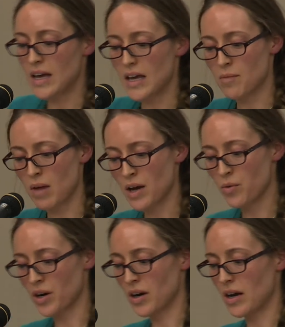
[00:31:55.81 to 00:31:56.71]
In my
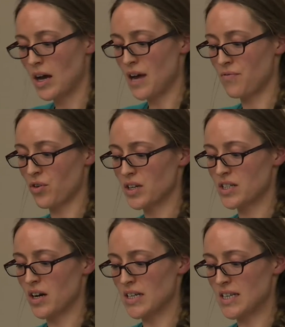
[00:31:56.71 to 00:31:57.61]
work, I
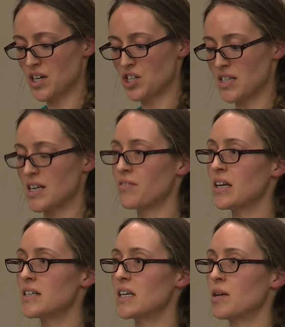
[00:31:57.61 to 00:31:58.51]
focused on section
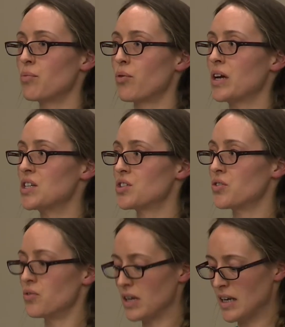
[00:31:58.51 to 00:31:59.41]

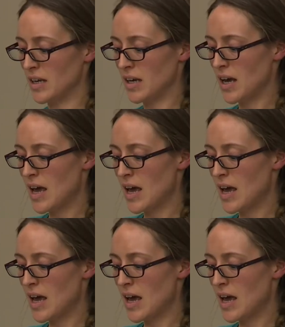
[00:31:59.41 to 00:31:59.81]
718.2e